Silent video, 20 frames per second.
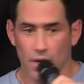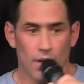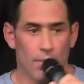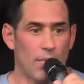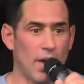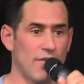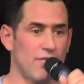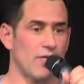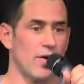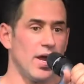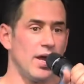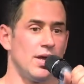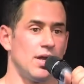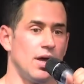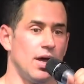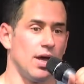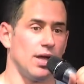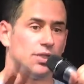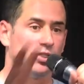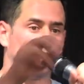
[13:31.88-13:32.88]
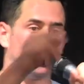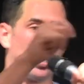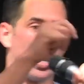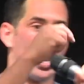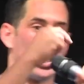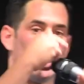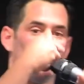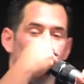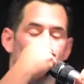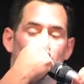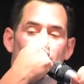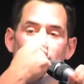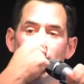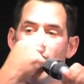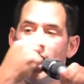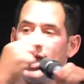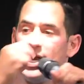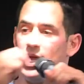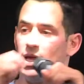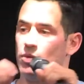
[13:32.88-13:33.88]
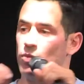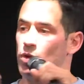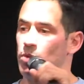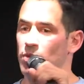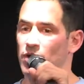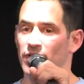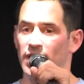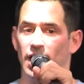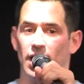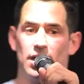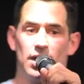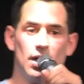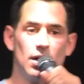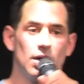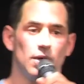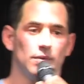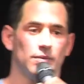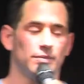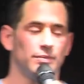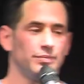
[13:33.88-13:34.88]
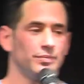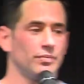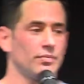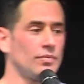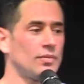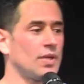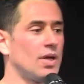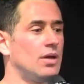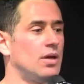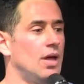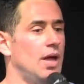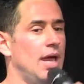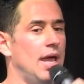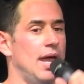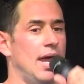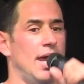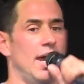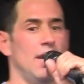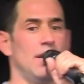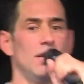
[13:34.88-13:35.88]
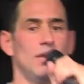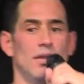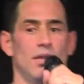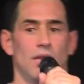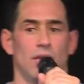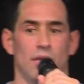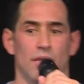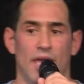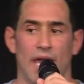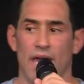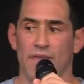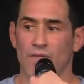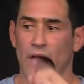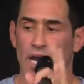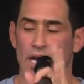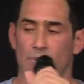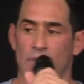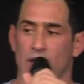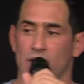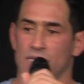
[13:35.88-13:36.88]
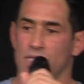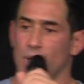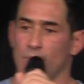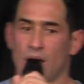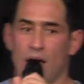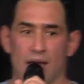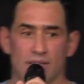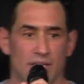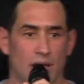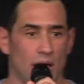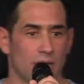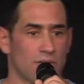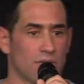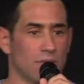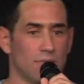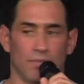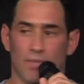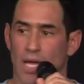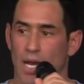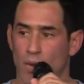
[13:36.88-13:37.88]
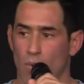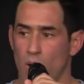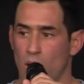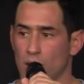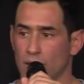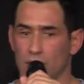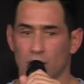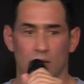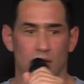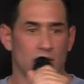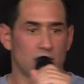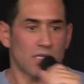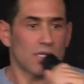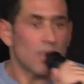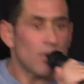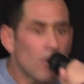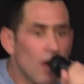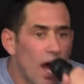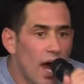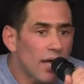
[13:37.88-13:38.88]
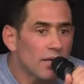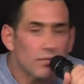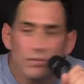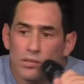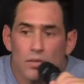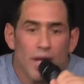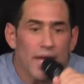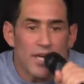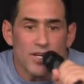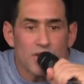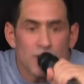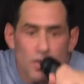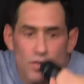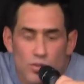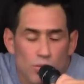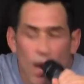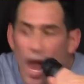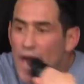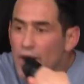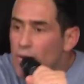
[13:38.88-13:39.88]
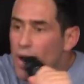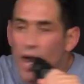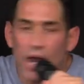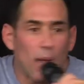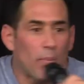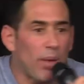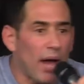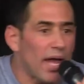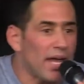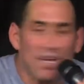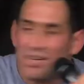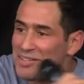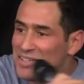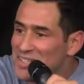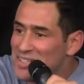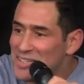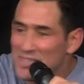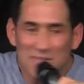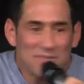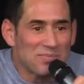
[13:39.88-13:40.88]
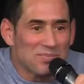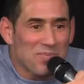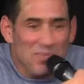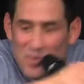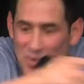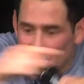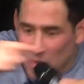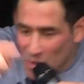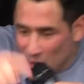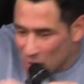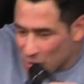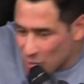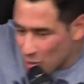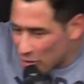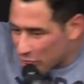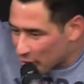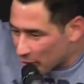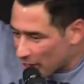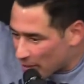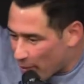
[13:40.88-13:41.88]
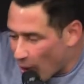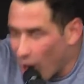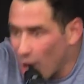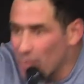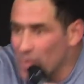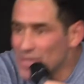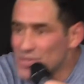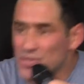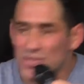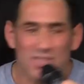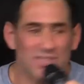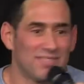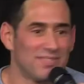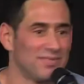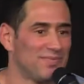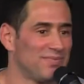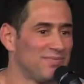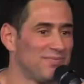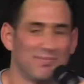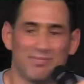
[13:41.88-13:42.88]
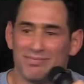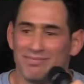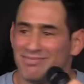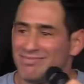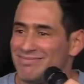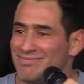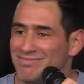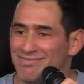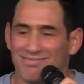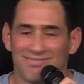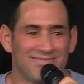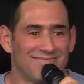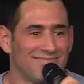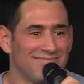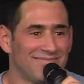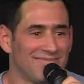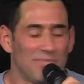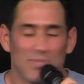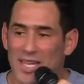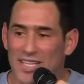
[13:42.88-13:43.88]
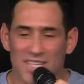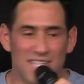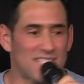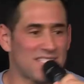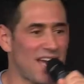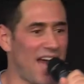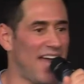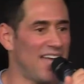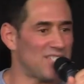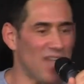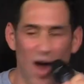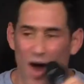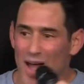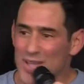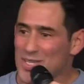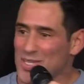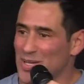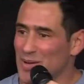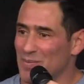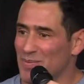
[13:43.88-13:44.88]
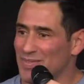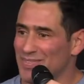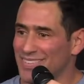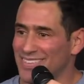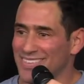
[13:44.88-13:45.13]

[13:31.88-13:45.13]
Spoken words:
My friend Chad and Heidi were moving in here, and they invited me to some guy's house. And I walked in, this little guy, little Asian dude, was riding around on a bike through 3 apartments. I'm like, this guy is awesome.